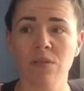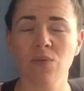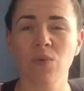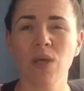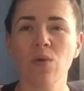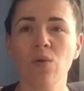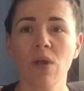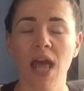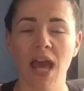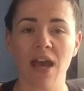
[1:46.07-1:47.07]
We all
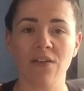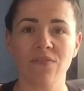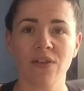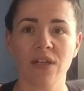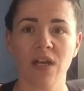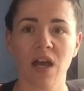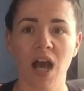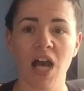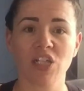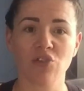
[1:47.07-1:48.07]
have
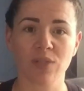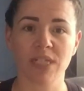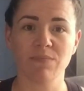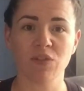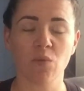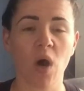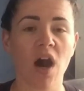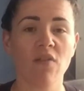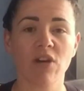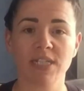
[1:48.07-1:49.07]
our dreams of what
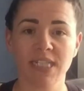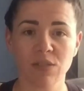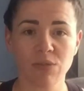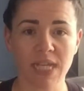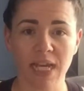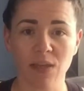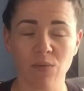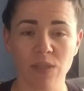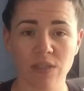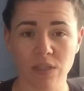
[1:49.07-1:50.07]
our ideal day
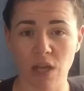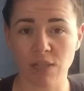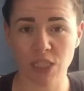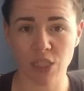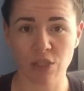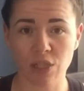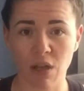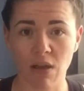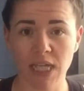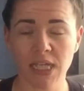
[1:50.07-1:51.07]
is going to look
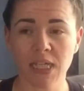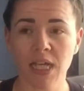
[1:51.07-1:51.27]
like,